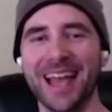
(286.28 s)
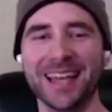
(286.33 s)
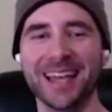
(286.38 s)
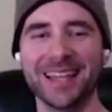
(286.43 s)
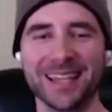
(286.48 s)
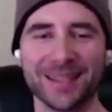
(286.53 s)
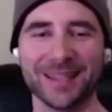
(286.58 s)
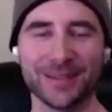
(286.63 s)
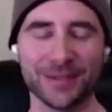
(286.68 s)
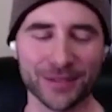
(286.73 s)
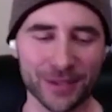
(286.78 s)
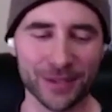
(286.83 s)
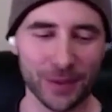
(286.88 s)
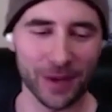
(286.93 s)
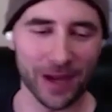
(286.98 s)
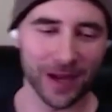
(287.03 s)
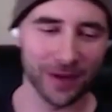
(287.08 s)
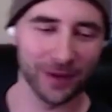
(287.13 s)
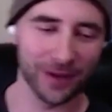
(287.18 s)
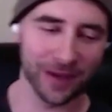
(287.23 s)
and like, there's no,
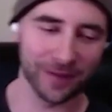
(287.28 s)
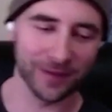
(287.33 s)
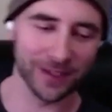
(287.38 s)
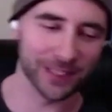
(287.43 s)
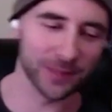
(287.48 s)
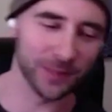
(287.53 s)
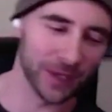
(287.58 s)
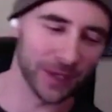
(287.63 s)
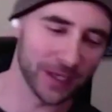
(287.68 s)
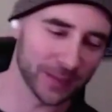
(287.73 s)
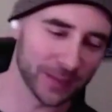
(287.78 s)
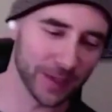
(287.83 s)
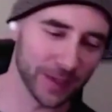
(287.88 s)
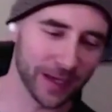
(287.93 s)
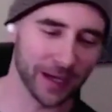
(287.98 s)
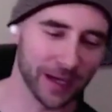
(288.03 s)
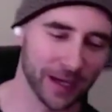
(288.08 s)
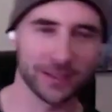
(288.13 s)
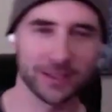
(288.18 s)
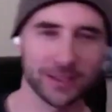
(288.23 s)
I don't have an experience
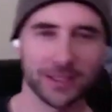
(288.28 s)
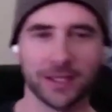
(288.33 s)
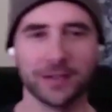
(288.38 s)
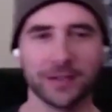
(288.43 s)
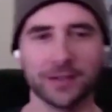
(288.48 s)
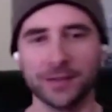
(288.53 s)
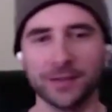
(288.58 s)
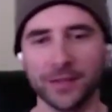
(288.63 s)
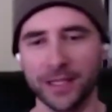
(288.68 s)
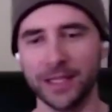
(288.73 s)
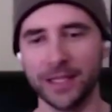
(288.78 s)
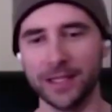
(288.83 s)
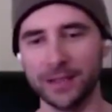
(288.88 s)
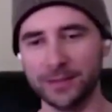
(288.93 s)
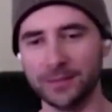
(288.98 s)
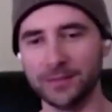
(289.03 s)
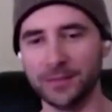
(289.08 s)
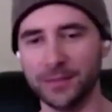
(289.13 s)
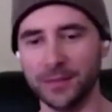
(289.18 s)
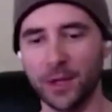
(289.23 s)
about houses. I don't
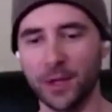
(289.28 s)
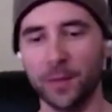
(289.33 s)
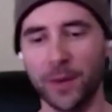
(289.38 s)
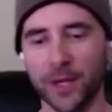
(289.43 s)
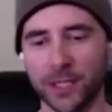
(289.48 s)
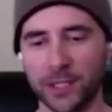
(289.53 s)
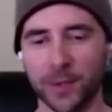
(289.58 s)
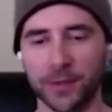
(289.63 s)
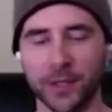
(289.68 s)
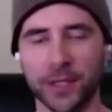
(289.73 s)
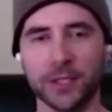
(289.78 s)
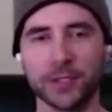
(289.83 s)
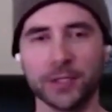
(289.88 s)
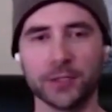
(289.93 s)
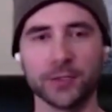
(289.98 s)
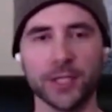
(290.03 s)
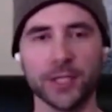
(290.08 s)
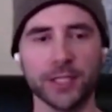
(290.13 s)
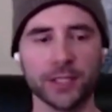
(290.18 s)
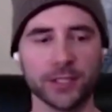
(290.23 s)
really know much about the
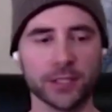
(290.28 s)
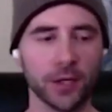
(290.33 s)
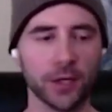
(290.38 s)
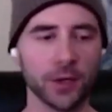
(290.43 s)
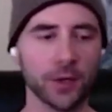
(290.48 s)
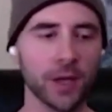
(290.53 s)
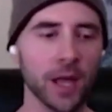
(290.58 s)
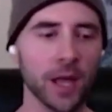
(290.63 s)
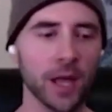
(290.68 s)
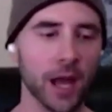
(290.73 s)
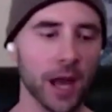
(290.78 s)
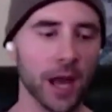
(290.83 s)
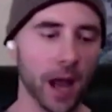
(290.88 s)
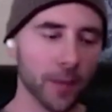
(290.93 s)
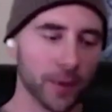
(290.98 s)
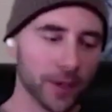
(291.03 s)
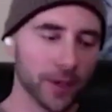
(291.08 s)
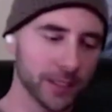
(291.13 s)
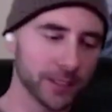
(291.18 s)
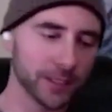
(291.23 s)
industry. So
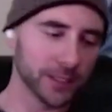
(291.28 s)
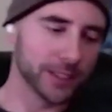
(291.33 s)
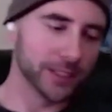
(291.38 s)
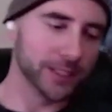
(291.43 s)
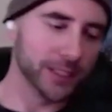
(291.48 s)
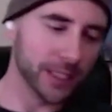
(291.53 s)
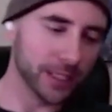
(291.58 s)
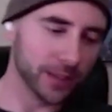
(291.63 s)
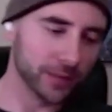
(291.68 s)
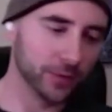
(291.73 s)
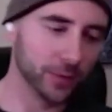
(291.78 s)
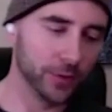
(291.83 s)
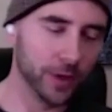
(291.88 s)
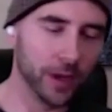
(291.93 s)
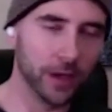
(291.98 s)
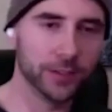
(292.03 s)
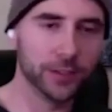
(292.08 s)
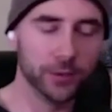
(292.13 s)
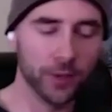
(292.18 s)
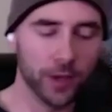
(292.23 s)
I'm going to just seek
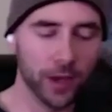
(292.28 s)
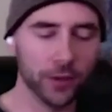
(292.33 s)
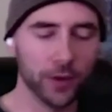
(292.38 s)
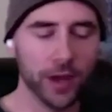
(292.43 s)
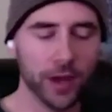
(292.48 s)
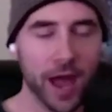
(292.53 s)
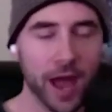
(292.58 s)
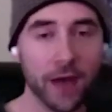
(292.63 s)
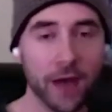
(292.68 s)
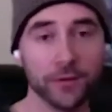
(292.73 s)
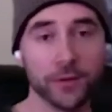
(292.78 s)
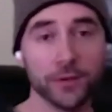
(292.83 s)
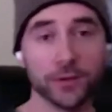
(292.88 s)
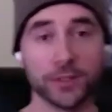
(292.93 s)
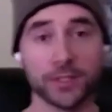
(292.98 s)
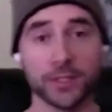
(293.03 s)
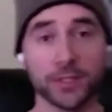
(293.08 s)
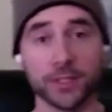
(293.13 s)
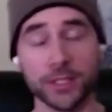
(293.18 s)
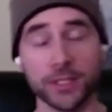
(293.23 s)
to, to other
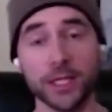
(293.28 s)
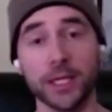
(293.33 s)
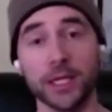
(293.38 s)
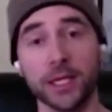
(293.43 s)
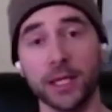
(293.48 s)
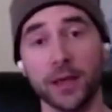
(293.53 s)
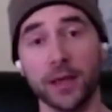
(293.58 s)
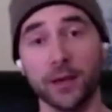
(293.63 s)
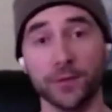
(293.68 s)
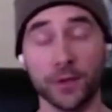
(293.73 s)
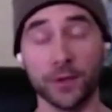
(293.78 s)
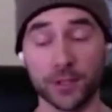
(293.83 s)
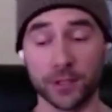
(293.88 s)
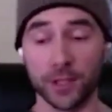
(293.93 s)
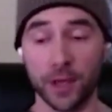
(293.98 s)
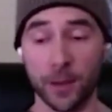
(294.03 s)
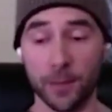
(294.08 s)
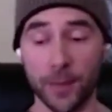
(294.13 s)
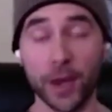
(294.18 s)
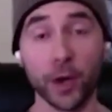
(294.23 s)
avenues to see if
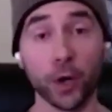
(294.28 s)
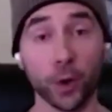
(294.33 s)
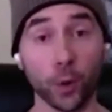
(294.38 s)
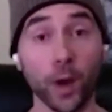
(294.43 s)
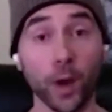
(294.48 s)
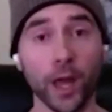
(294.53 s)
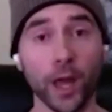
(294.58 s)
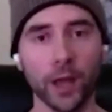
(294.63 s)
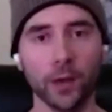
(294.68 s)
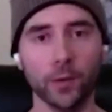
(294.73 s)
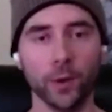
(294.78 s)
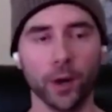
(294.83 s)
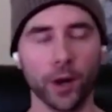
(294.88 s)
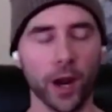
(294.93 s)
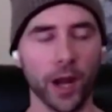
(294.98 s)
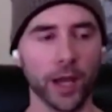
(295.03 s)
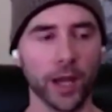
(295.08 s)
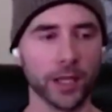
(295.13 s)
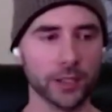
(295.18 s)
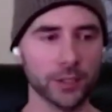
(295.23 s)
there's a better way
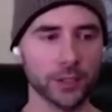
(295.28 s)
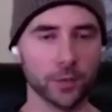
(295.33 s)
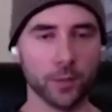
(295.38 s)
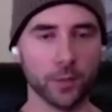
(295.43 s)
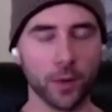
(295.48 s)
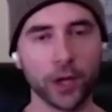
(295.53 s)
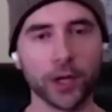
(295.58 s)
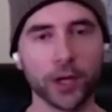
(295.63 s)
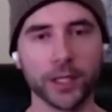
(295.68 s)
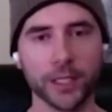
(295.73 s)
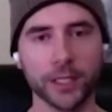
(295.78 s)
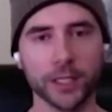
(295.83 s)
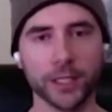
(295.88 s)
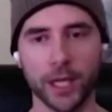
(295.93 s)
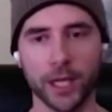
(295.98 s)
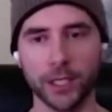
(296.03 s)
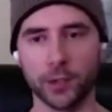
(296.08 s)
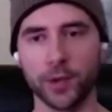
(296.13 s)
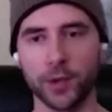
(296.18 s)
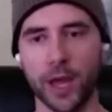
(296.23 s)
where I could do marketing and
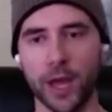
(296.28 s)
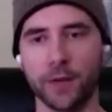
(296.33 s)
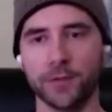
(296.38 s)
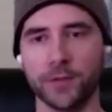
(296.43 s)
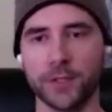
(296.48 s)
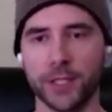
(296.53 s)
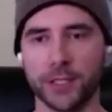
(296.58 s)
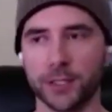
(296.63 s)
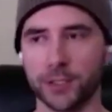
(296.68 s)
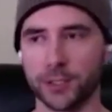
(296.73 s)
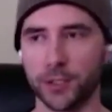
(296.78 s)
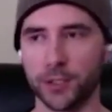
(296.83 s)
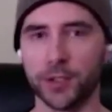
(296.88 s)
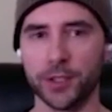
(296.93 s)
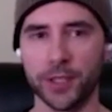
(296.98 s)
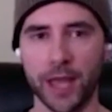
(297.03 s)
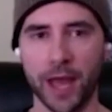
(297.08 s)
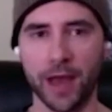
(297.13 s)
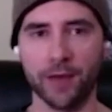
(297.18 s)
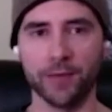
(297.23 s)
I don't have to
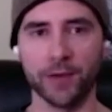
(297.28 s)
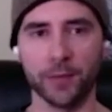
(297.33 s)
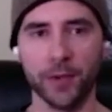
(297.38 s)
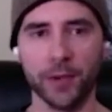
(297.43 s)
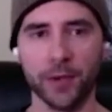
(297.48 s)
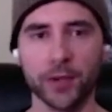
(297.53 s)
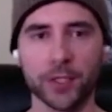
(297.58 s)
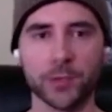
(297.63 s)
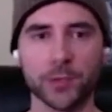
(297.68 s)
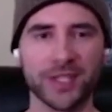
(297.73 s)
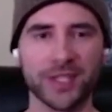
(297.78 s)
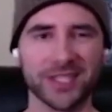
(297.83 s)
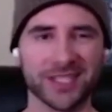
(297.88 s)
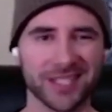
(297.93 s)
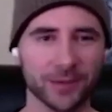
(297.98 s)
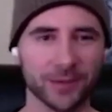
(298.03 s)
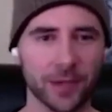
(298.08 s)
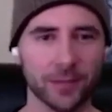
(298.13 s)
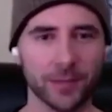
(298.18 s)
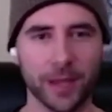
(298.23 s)
necessarily have an appearance because
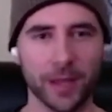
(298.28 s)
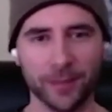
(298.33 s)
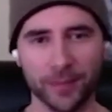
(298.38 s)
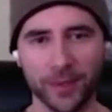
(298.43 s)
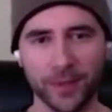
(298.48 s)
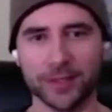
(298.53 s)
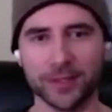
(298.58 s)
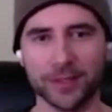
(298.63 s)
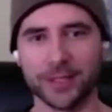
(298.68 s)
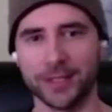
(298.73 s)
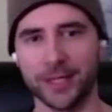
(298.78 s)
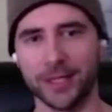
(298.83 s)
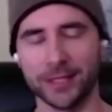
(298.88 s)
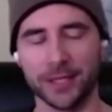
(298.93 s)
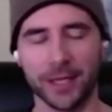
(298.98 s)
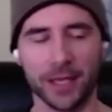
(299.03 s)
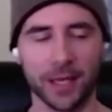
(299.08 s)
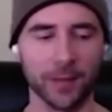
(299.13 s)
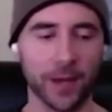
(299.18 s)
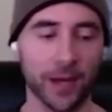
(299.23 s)
I, my appearance at that
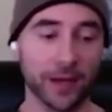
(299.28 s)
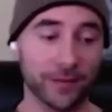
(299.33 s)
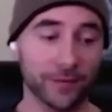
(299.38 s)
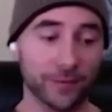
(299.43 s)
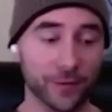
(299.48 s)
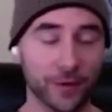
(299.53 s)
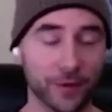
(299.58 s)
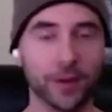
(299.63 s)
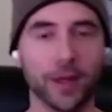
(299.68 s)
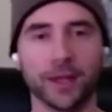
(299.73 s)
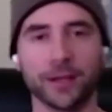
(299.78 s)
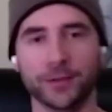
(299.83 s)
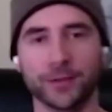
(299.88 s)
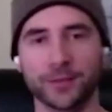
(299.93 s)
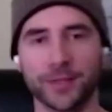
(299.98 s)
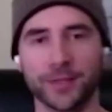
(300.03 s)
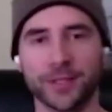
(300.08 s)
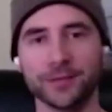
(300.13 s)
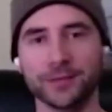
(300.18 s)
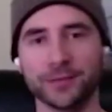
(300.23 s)
time, I didn't feel like it
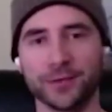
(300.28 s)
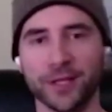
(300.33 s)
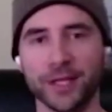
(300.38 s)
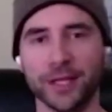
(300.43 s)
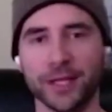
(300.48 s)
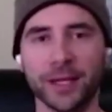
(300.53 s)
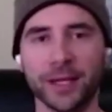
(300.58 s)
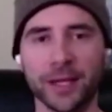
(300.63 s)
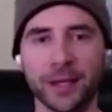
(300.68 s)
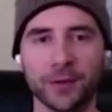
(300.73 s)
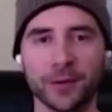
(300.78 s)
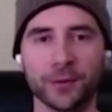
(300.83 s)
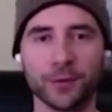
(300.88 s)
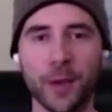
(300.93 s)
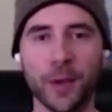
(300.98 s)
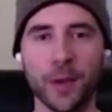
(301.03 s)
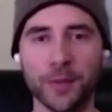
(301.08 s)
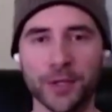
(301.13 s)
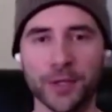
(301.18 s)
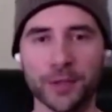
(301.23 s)
would be really
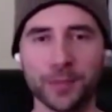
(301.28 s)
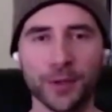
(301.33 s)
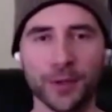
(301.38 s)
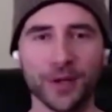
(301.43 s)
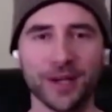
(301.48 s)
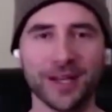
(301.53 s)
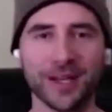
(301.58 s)
reputable